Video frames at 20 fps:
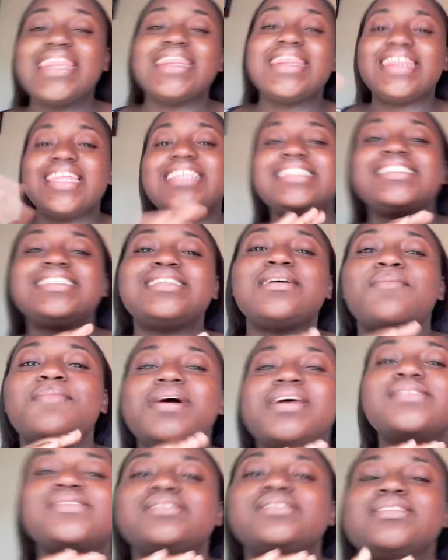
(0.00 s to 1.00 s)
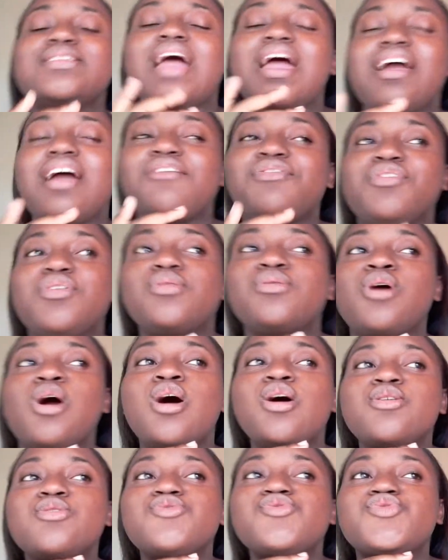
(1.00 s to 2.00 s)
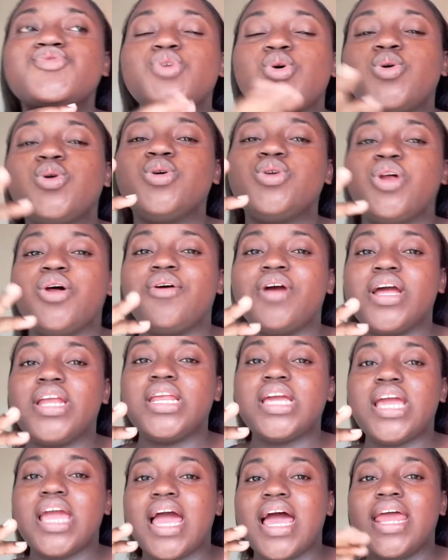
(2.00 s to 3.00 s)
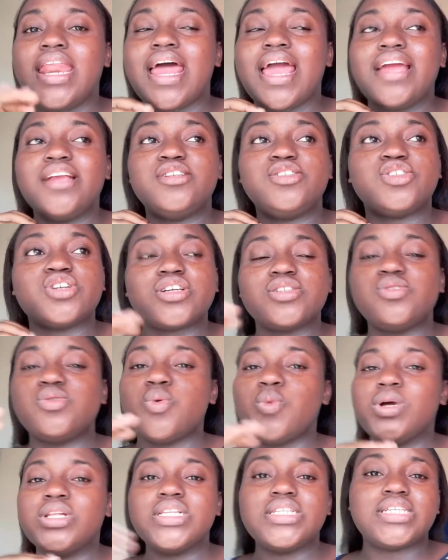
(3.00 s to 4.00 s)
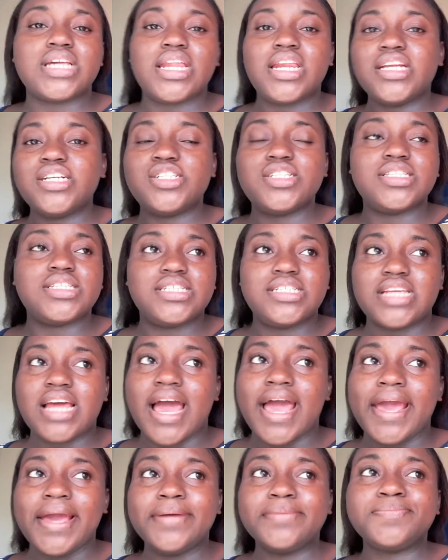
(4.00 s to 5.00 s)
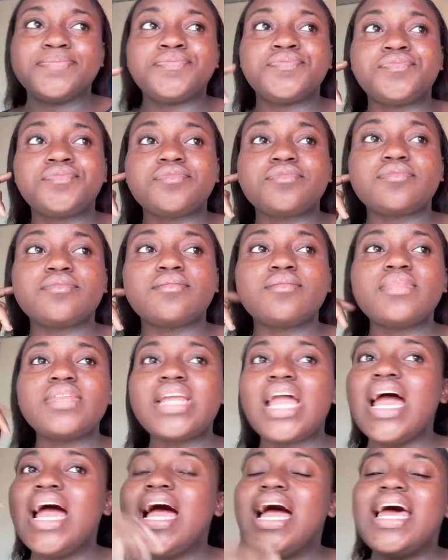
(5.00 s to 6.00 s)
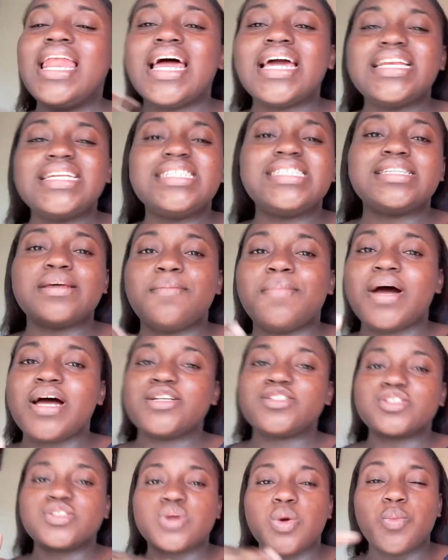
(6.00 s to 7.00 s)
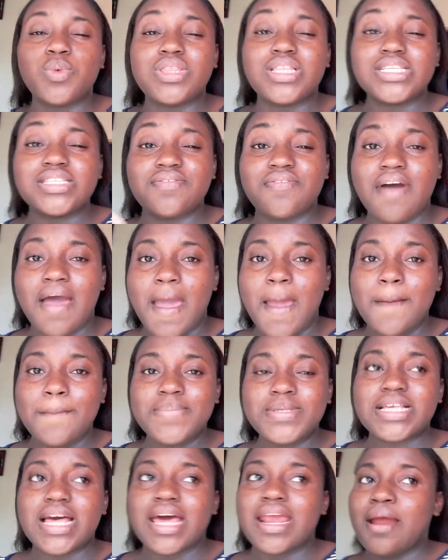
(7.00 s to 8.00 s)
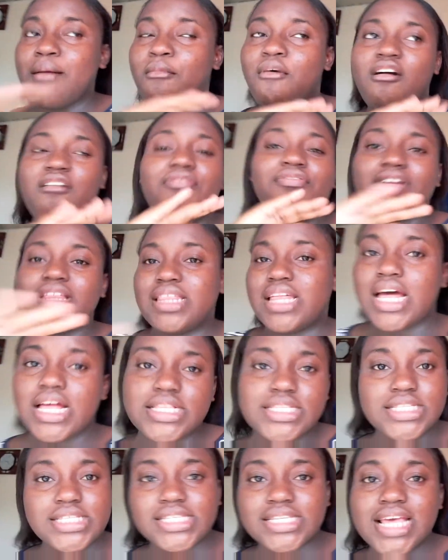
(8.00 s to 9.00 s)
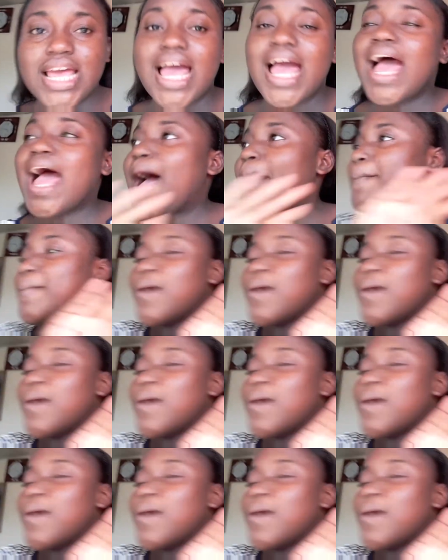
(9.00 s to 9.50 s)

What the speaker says: This December is, I feel so good already, and I just don't want this energy to die. And this December has just come with its vibes, and I'm all for that. I'm